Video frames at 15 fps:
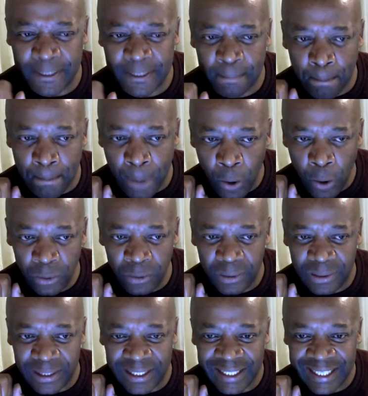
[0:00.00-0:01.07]

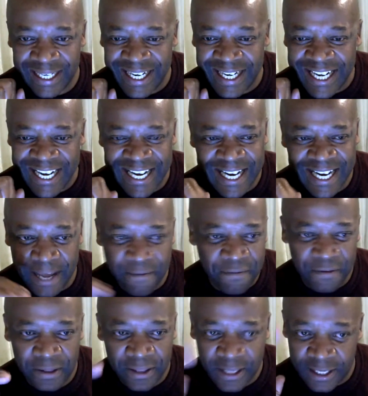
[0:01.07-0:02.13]
bold in
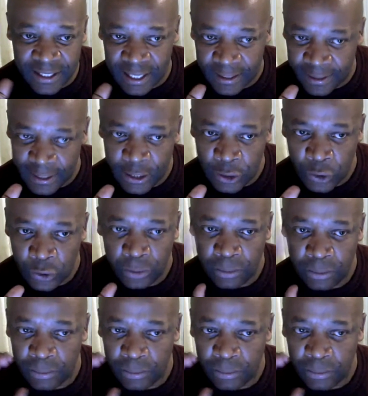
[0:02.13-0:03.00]
everything that they do.